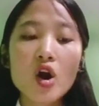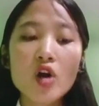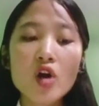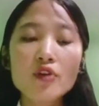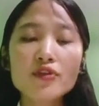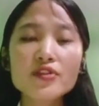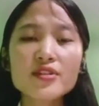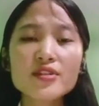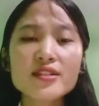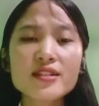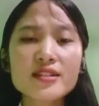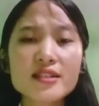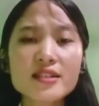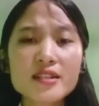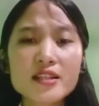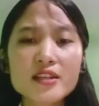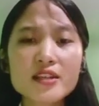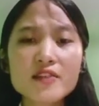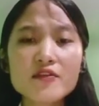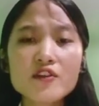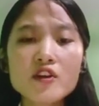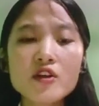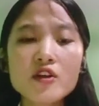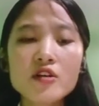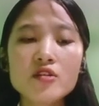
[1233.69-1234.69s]
of the
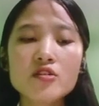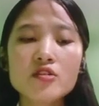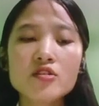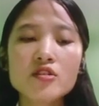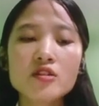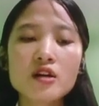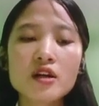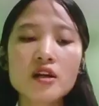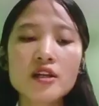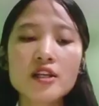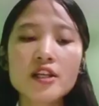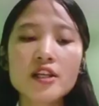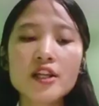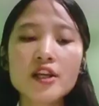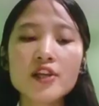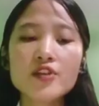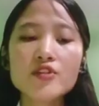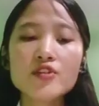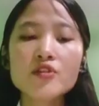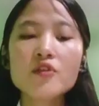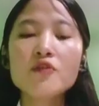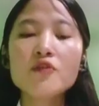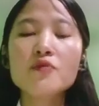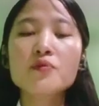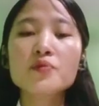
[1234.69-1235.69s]
severe
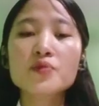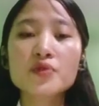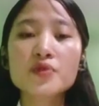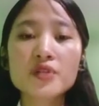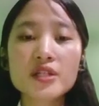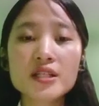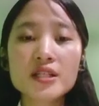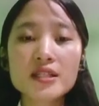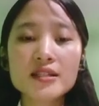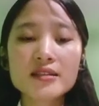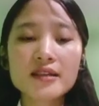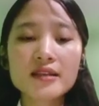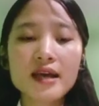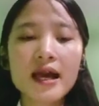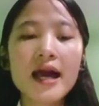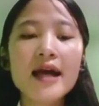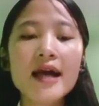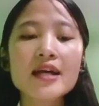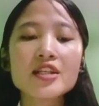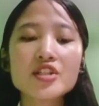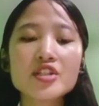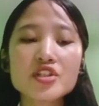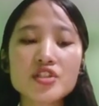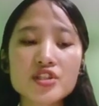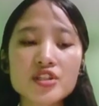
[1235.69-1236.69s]
shortness of breath
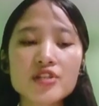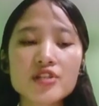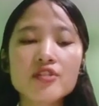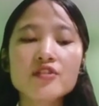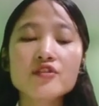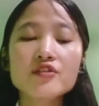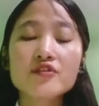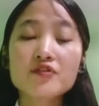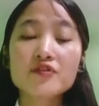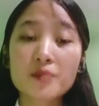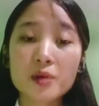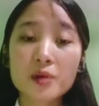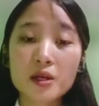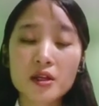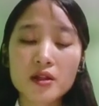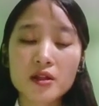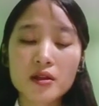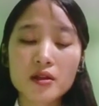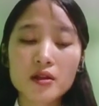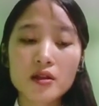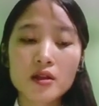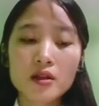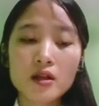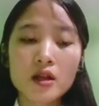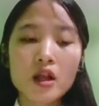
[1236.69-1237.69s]
and chest
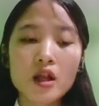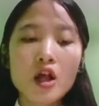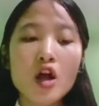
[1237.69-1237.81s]
pain